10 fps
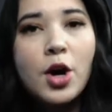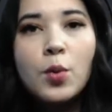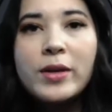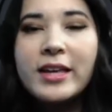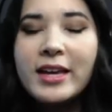
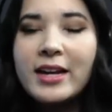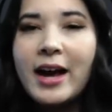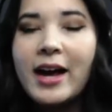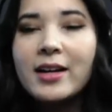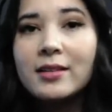We can't
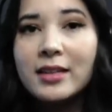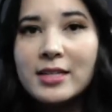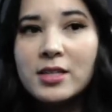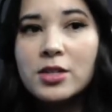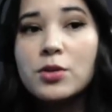add a
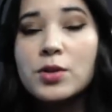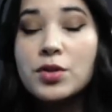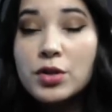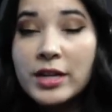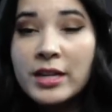list to a
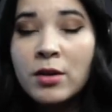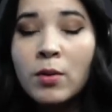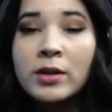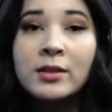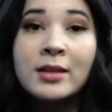string
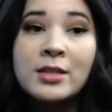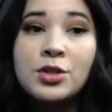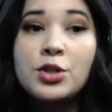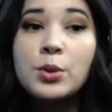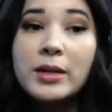or a
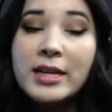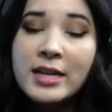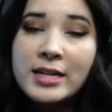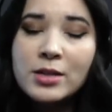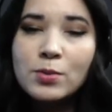list to an
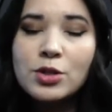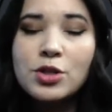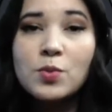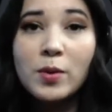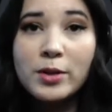int, which
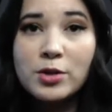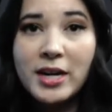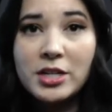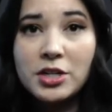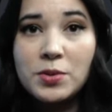is what we
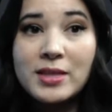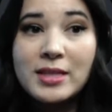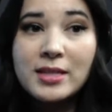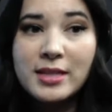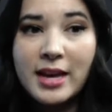tried to do in
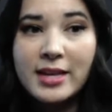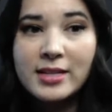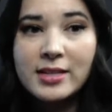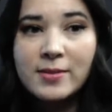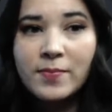this
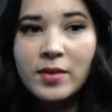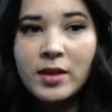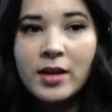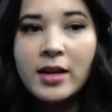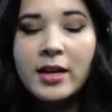case.
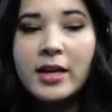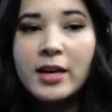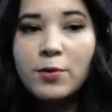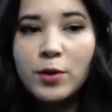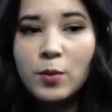
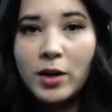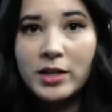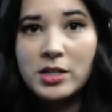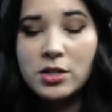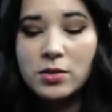If we
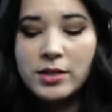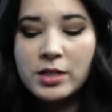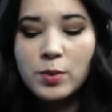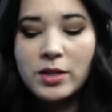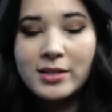wanted to do
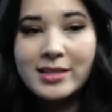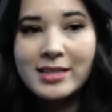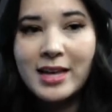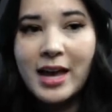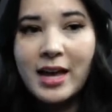this, we could
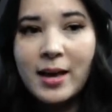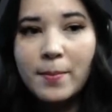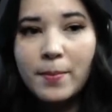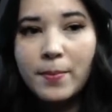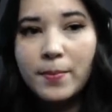say
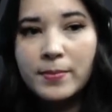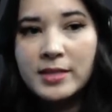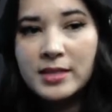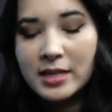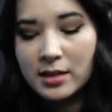
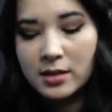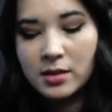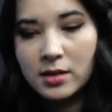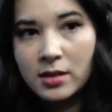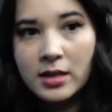
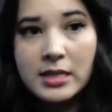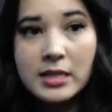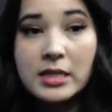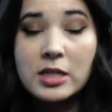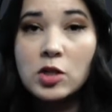6 is
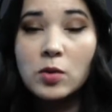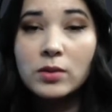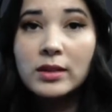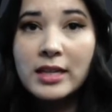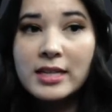in its own
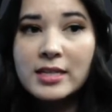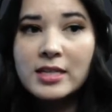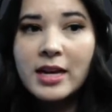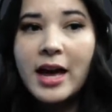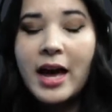
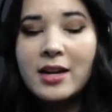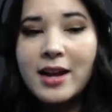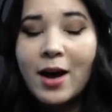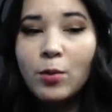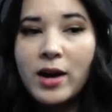list, and
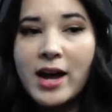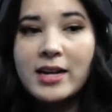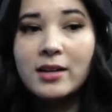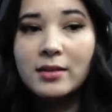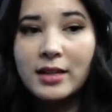now we're
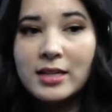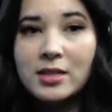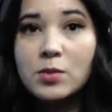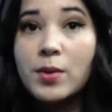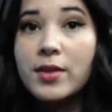adding a
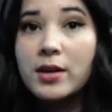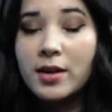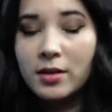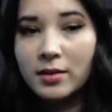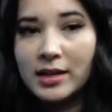list with
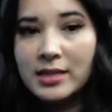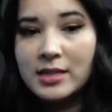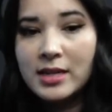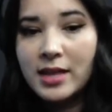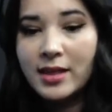another
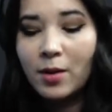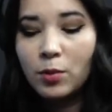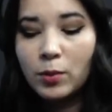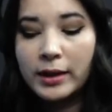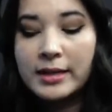list, and that
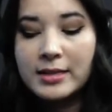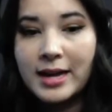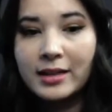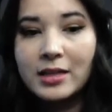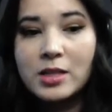will work
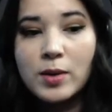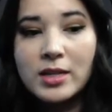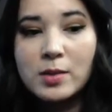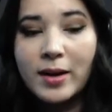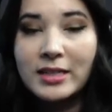exactly as we
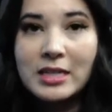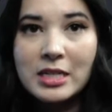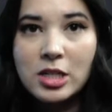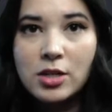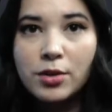expected
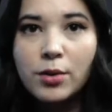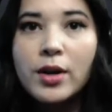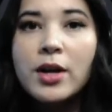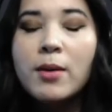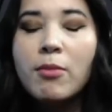it to.
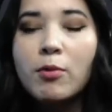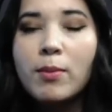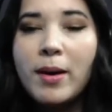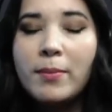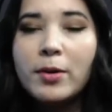But
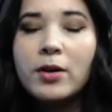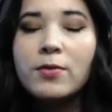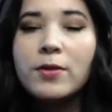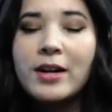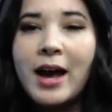remember,
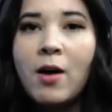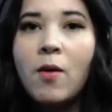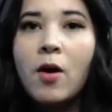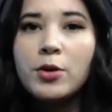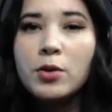for
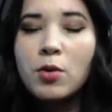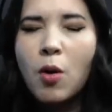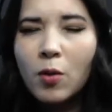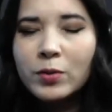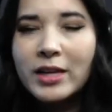now, you can
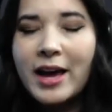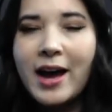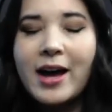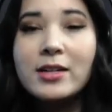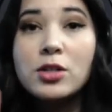only
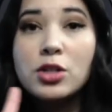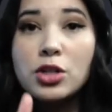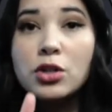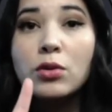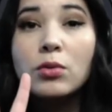add
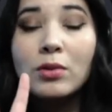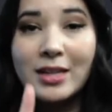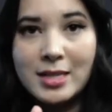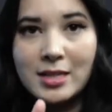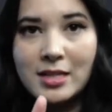2
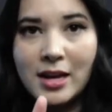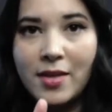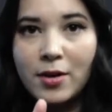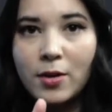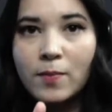lists
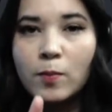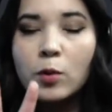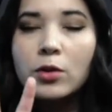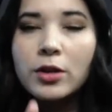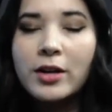together.
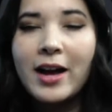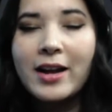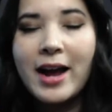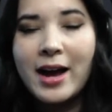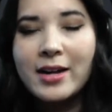We'll learn how
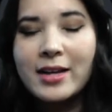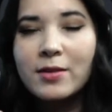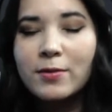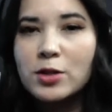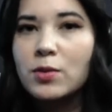to add
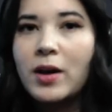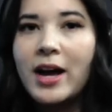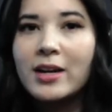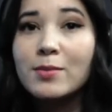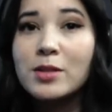individual
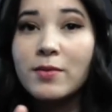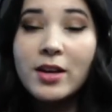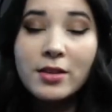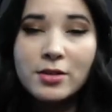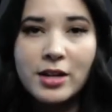items of
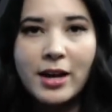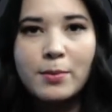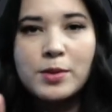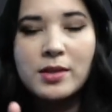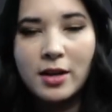other
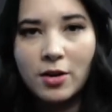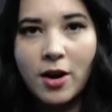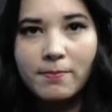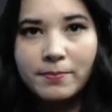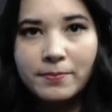types later on.